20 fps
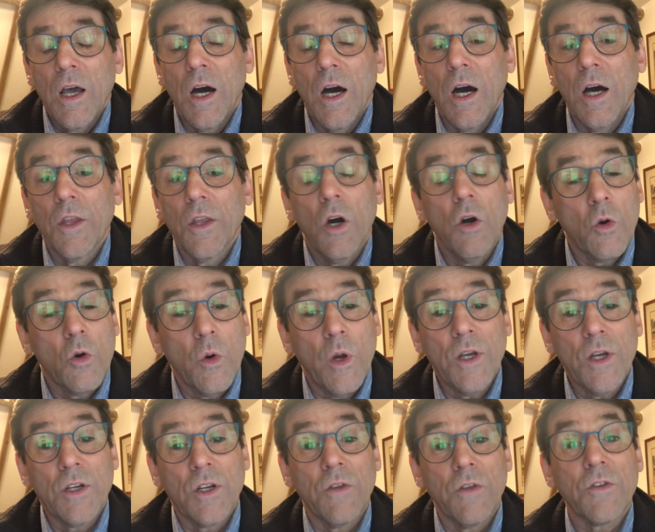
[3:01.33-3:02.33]
are the whole
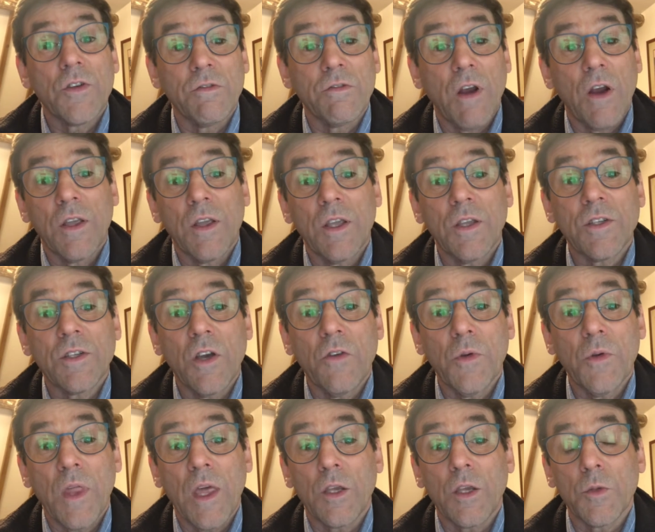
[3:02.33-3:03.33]
question of surrounding yourself
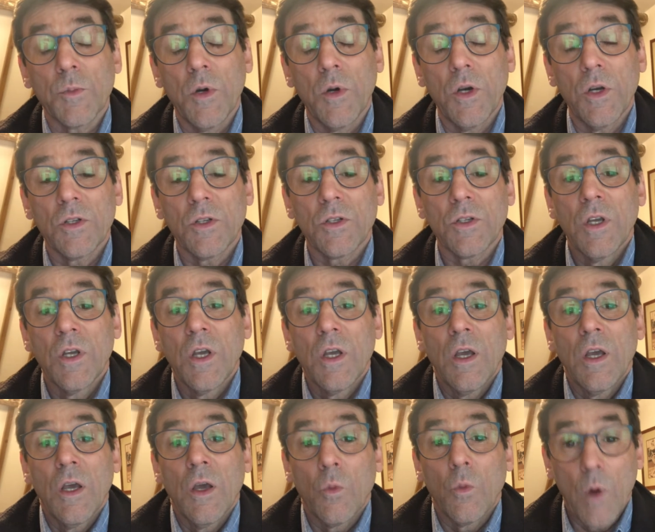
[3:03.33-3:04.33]
with experts,
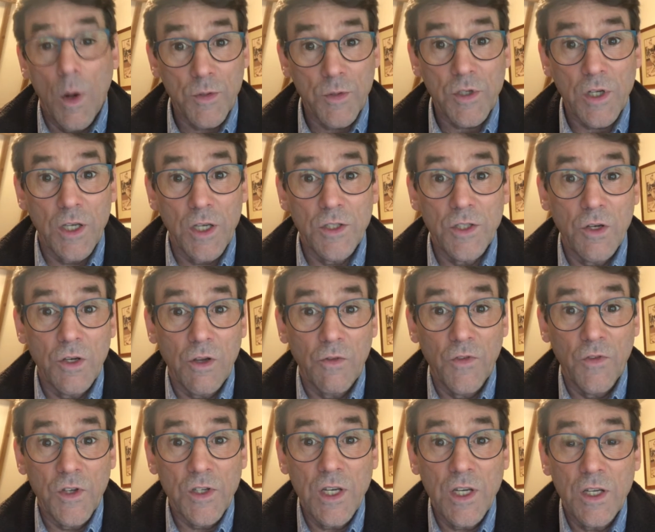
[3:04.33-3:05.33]
websites you can
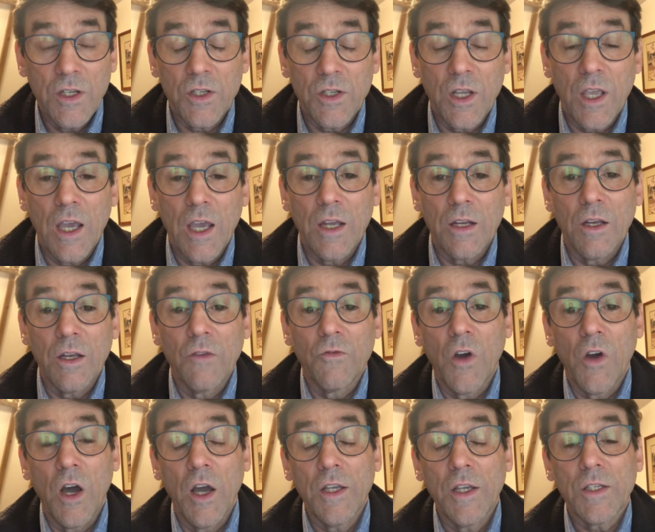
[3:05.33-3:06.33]
visit to get
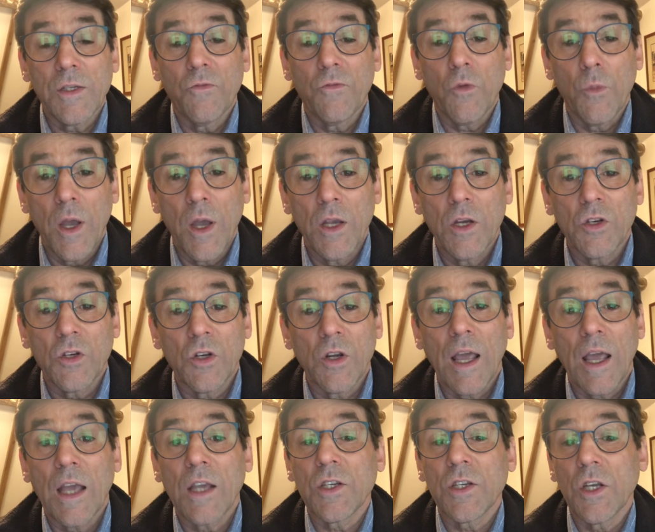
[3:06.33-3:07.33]
advice, information,
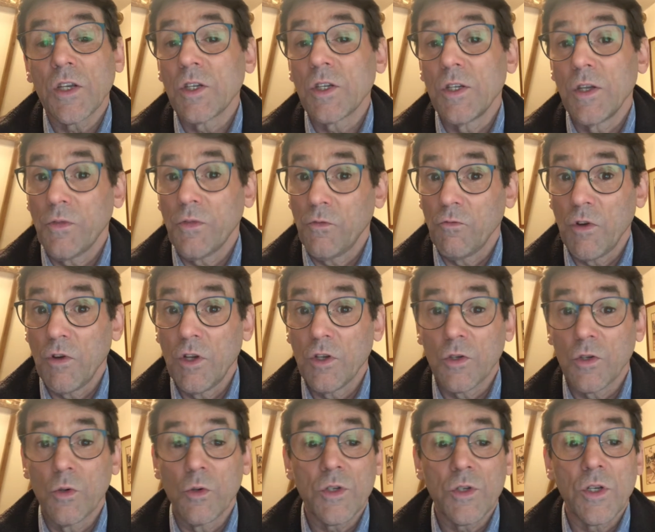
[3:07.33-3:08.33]
access to different
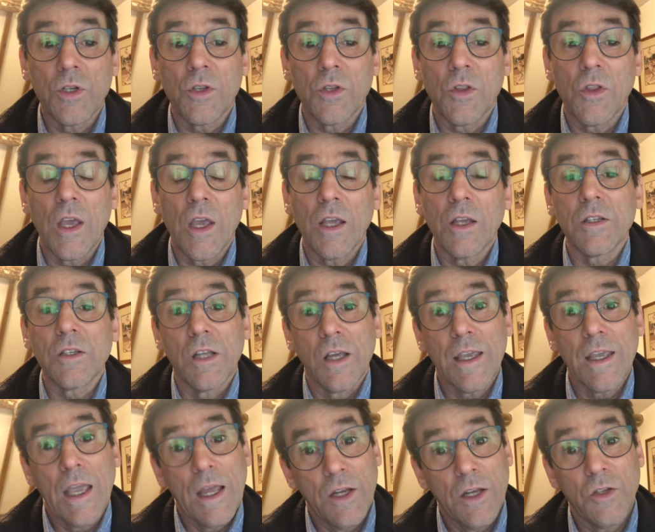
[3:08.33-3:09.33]
resources and things
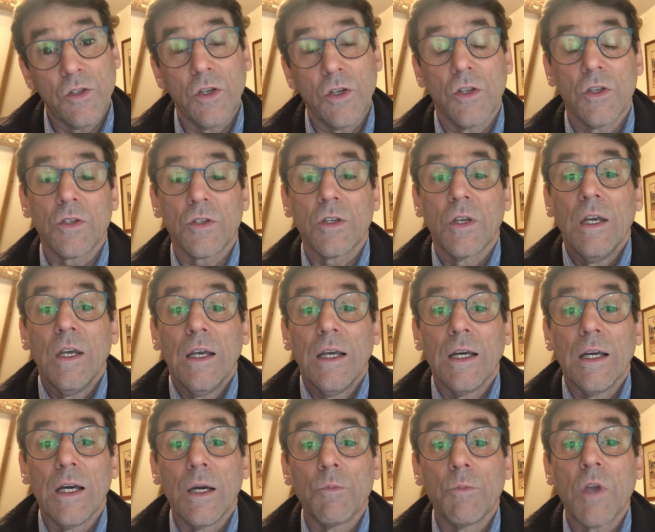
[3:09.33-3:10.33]
like editors,
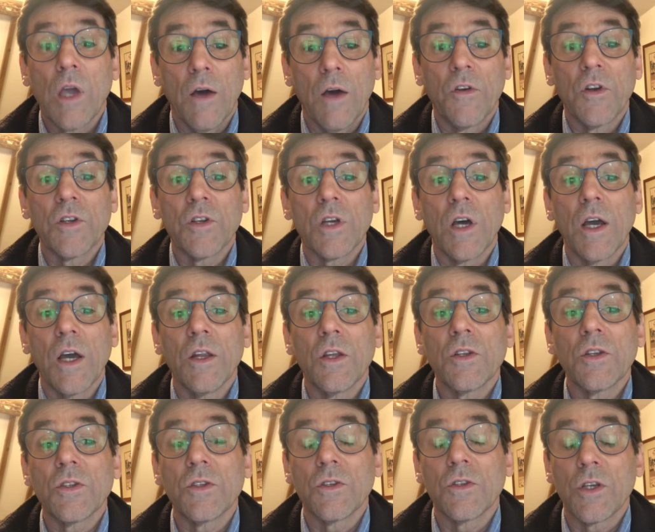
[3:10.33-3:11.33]
cover
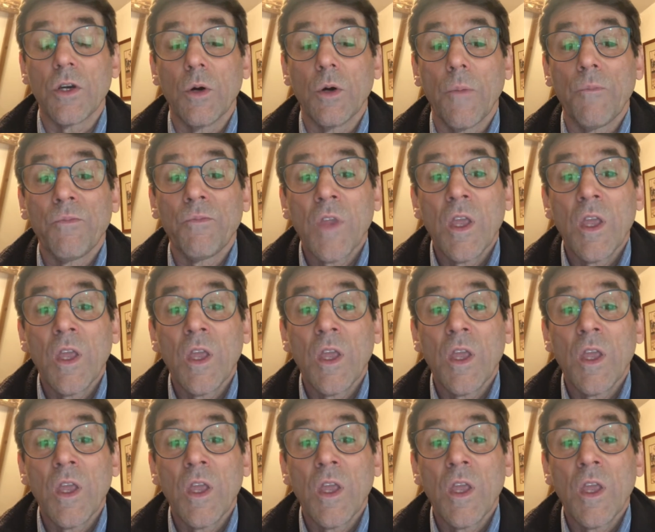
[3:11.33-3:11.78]
designers and so on.